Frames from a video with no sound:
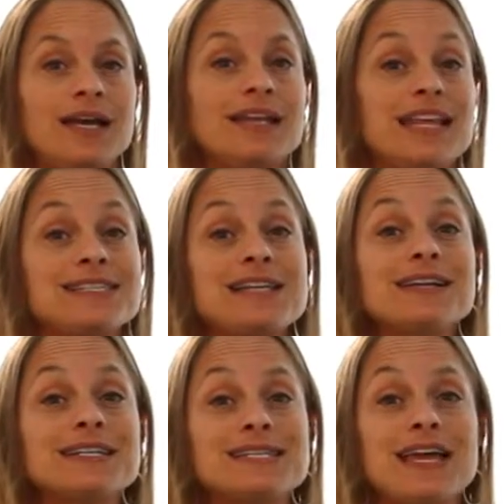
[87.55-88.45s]
That's
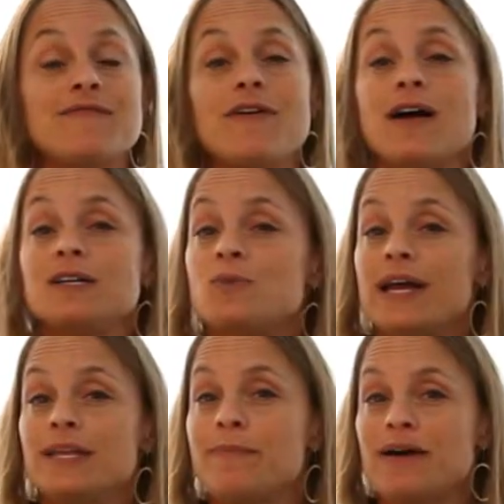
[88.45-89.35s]
not to say for our
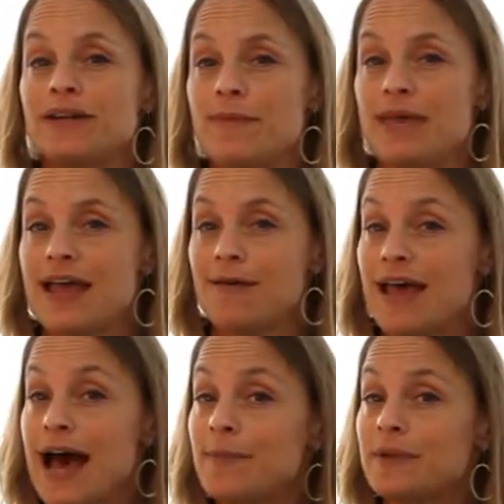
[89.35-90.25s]
Israeli-bound MBA
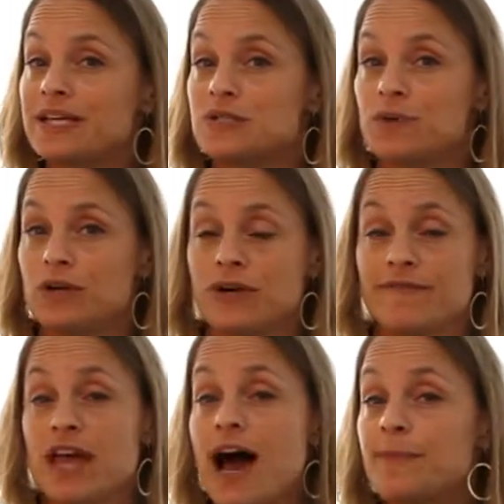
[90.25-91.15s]
applicants we don't
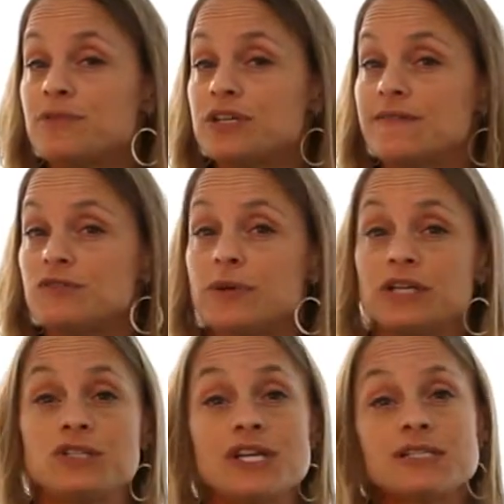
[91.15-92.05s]
have the option of
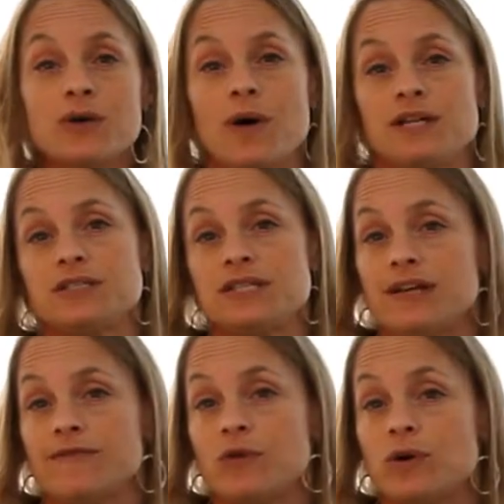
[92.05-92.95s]
doing just a
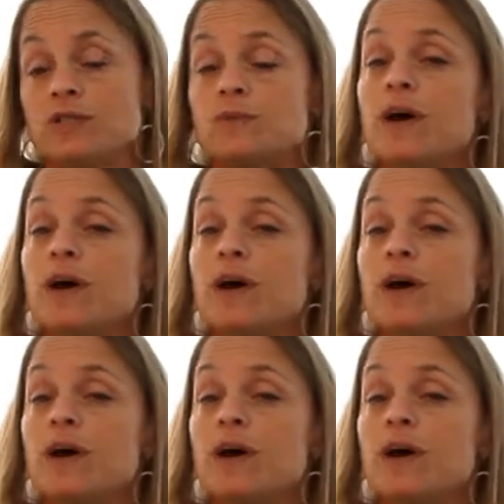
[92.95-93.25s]
quantitative course.